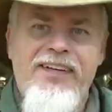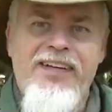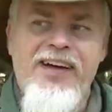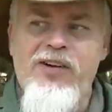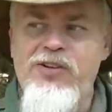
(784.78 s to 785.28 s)

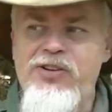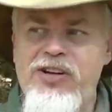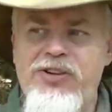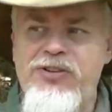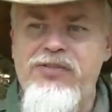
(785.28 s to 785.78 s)
that are
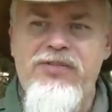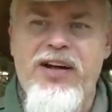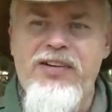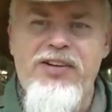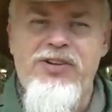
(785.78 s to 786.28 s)
just,
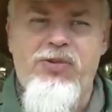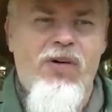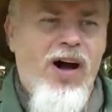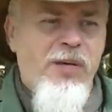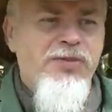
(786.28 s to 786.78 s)
it just
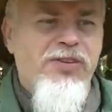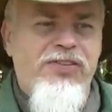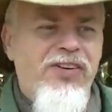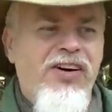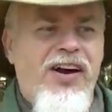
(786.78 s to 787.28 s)
robs the
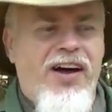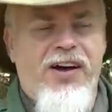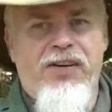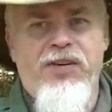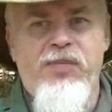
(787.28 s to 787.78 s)
fun out
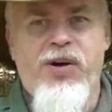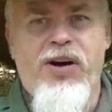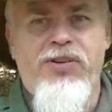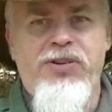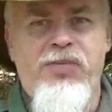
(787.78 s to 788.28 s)
of it
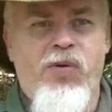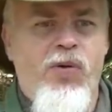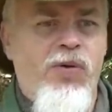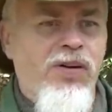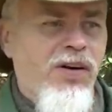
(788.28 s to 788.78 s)
because you're
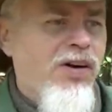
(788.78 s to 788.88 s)
more